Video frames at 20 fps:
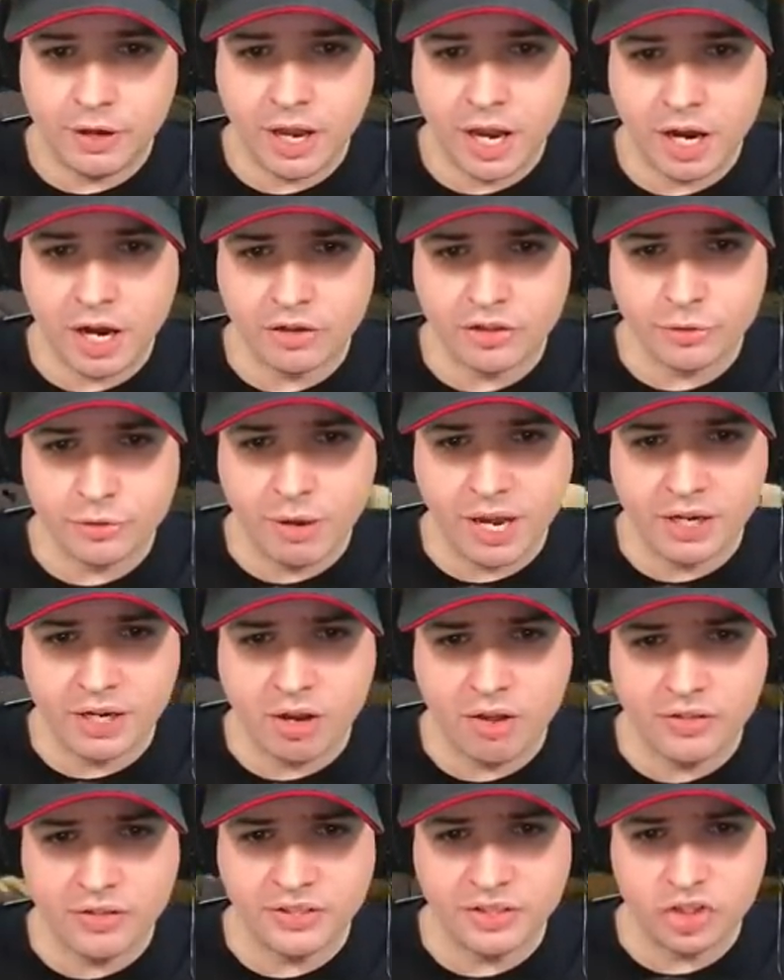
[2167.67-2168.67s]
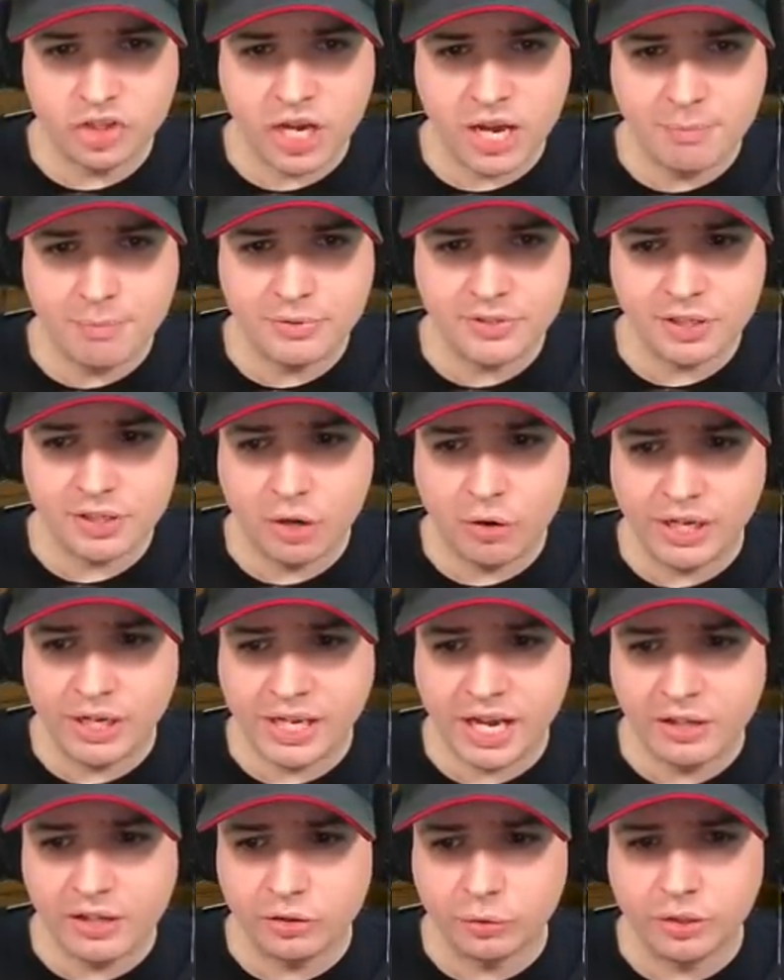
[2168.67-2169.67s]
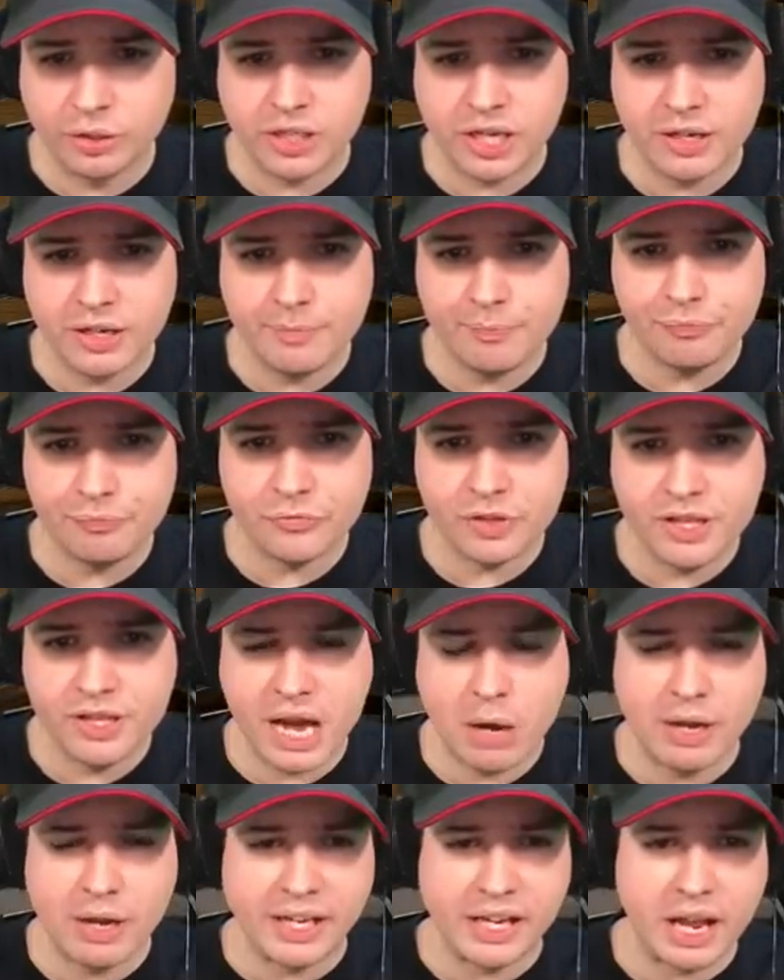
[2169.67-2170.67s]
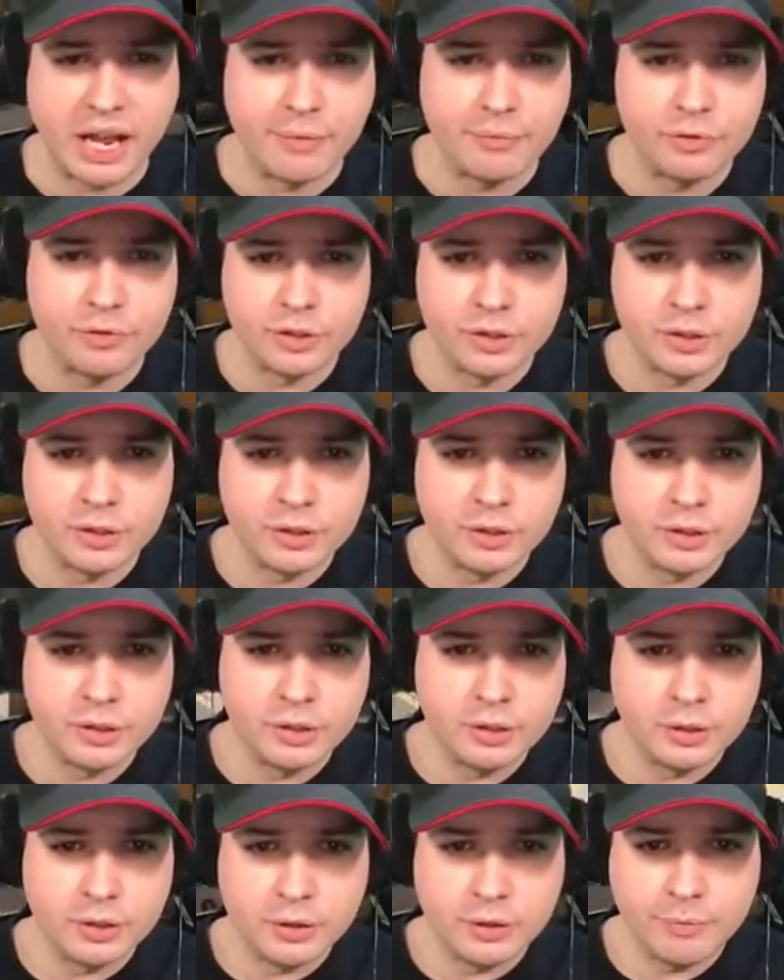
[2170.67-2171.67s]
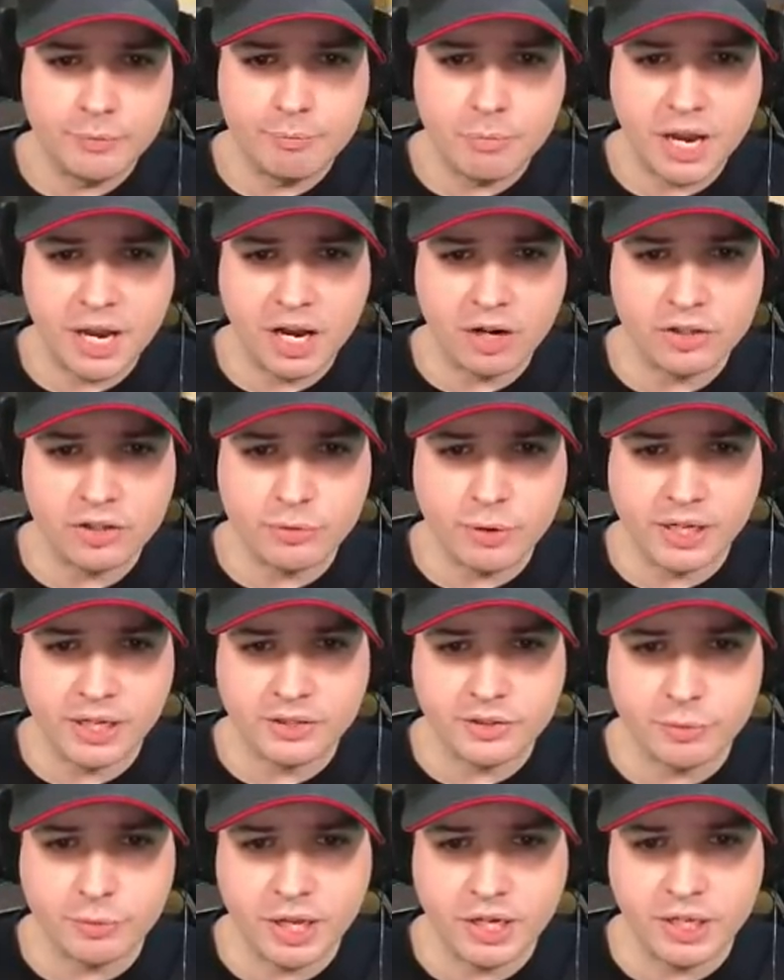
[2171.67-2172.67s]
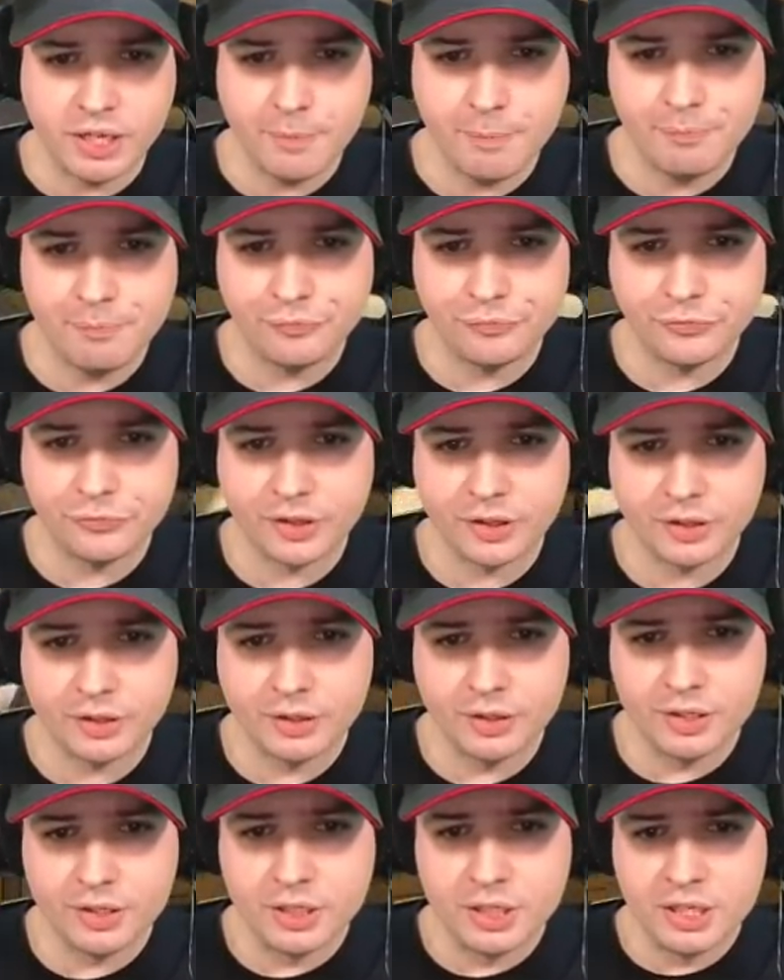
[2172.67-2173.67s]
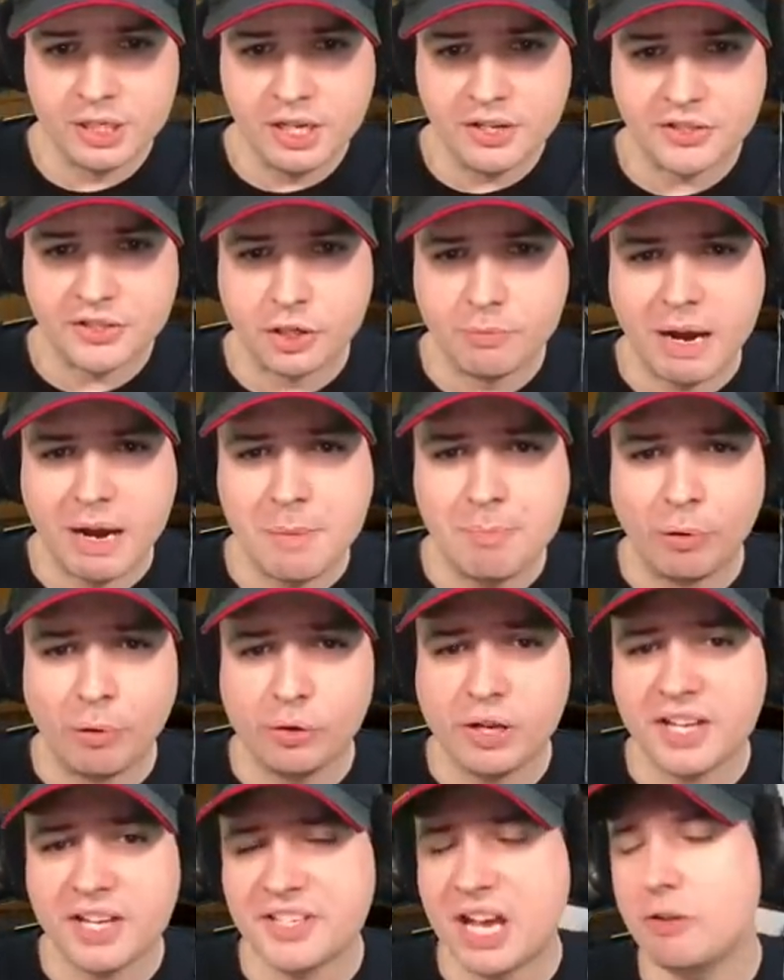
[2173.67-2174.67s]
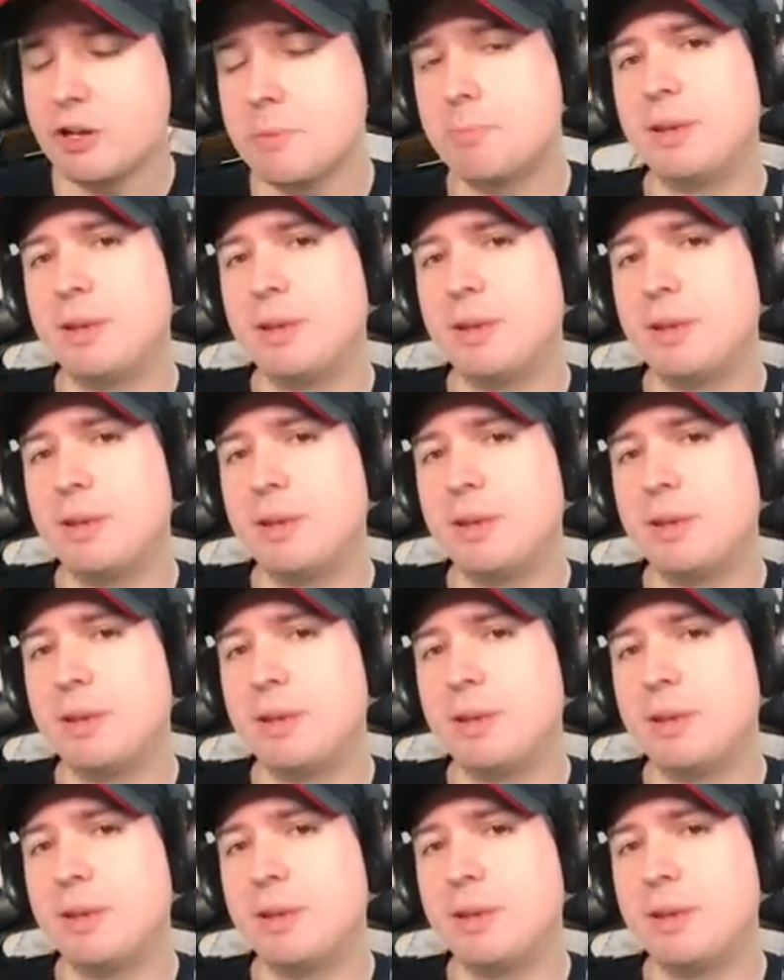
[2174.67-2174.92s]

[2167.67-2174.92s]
Airstrike on these champs? Oh, I can't do it yet. Now I can. My airstrike is ready. So my Bulgasari